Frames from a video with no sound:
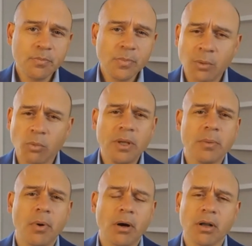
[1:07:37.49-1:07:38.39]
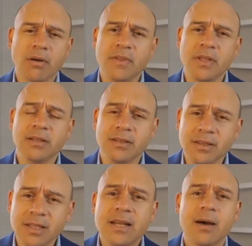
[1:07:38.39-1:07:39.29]
And we'll be a part of the
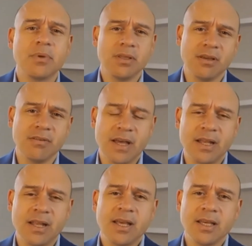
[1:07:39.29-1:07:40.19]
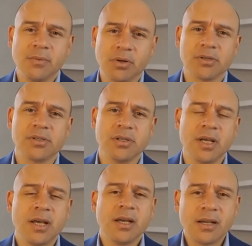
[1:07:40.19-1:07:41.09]
lead up to the event in person,